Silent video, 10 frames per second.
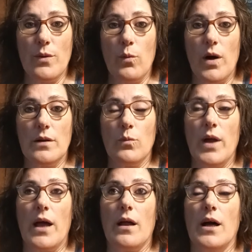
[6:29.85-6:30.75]
had
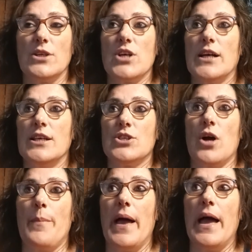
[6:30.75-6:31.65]
a Chinese
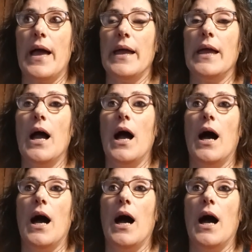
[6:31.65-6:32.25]
Shar-Pei.